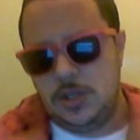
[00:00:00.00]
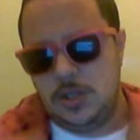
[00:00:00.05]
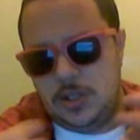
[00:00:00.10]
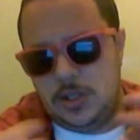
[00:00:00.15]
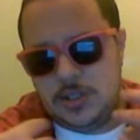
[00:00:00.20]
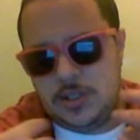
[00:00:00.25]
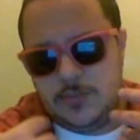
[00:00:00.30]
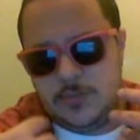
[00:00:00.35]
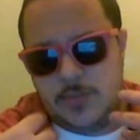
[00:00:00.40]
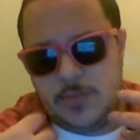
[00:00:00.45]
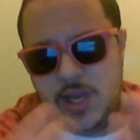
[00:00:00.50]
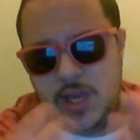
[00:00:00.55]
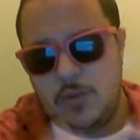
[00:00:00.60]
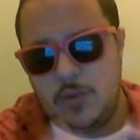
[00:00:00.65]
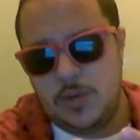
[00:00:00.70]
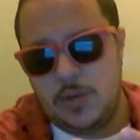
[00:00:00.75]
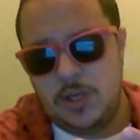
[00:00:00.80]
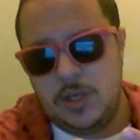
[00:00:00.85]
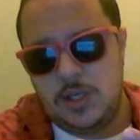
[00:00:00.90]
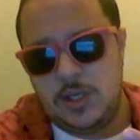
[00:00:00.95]
it's my
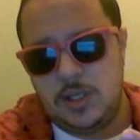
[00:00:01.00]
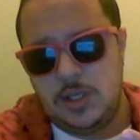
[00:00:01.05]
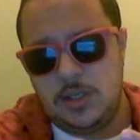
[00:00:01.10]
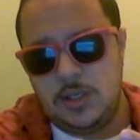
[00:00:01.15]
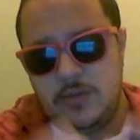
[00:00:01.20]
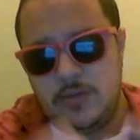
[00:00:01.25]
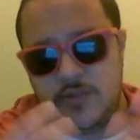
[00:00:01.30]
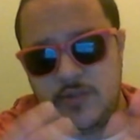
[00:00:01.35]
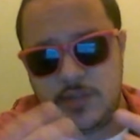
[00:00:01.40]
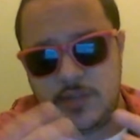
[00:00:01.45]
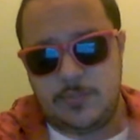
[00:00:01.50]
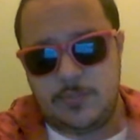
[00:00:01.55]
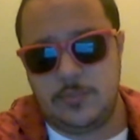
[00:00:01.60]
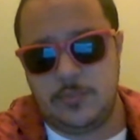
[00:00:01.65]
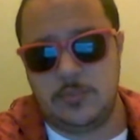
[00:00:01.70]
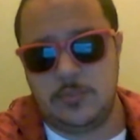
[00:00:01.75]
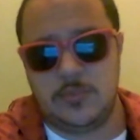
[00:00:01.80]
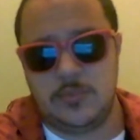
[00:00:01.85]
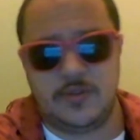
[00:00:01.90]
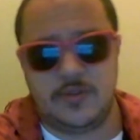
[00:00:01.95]
way
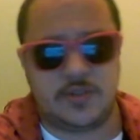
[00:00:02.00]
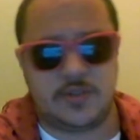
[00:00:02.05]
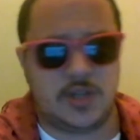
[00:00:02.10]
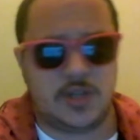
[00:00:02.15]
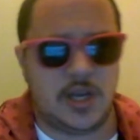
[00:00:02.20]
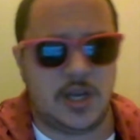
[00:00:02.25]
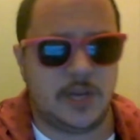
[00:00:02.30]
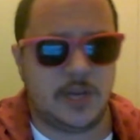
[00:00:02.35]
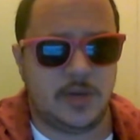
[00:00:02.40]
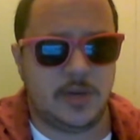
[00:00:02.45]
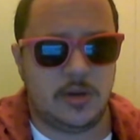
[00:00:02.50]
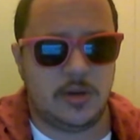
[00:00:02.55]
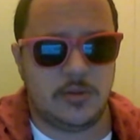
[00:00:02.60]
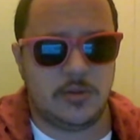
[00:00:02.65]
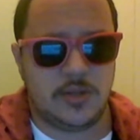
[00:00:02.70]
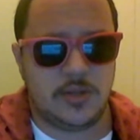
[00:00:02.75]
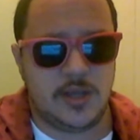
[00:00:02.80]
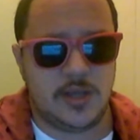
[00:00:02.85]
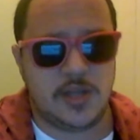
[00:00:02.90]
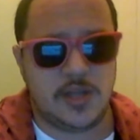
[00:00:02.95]
of talking about
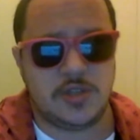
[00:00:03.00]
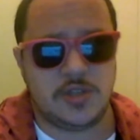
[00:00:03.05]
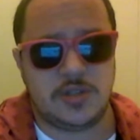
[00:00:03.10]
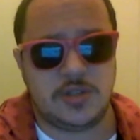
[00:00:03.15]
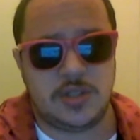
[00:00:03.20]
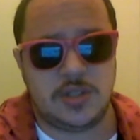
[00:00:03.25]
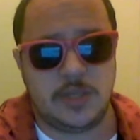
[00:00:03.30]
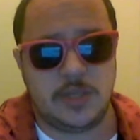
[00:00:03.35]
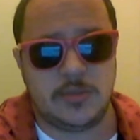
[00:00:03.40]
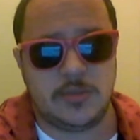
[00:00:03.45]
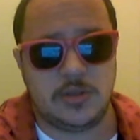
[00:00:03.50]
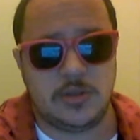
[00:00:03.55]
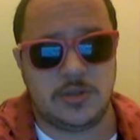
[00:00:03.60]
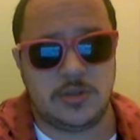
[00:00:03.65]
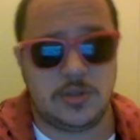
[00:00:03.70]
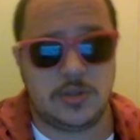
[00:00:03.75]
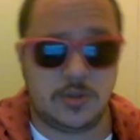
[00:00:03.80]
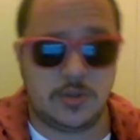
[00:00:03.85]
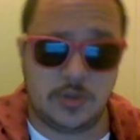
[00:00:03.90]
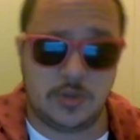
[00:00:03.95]
the Asian cinema.
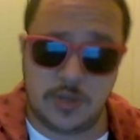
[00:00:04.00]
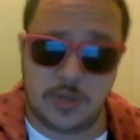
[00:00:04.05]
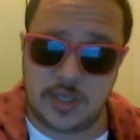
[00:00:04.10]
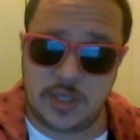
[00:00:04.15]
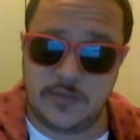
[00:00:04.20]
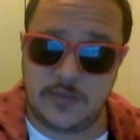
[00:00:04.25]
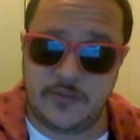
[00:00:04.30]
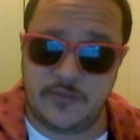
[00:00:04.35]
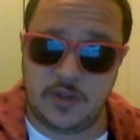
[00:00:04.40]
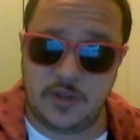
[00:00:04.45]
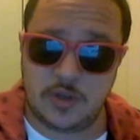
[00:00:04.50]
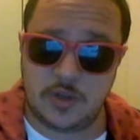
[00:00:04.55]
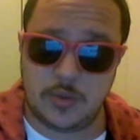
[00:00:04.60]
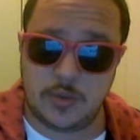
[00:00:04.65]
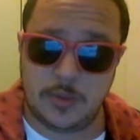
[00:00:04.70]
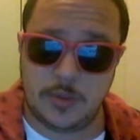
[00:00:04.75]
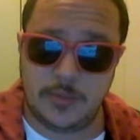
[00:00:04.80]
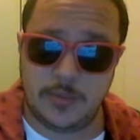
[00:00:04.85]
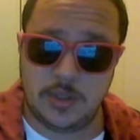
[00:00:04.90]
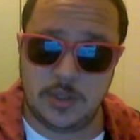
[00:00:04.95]
So today's feature
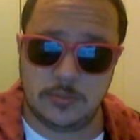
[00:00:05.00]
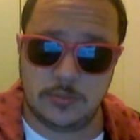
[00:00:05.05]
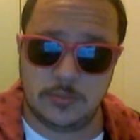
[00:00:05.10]
will be